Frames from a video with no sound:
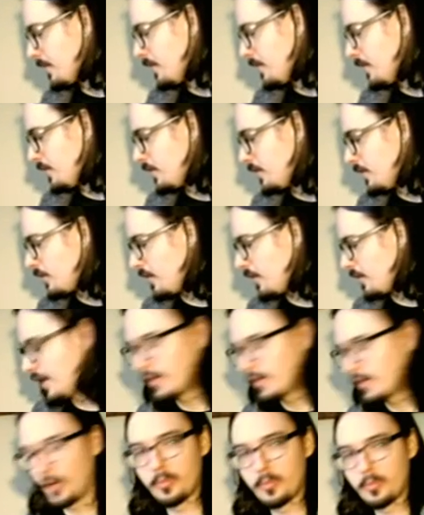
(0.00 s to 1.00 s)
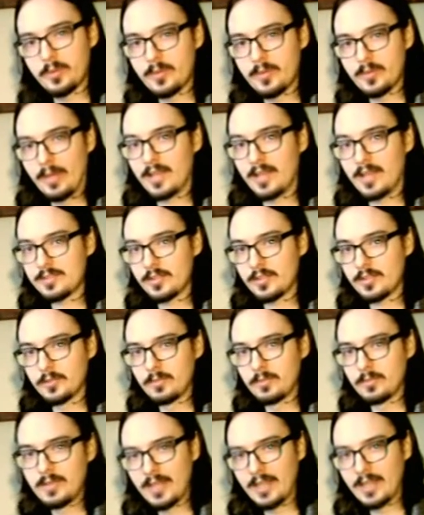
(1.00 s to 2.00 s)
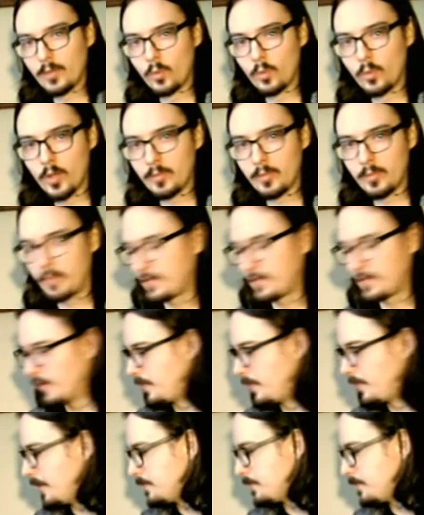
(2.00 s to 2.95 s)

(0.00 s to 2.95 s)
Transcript: crank up the master, let it warm up for a bit,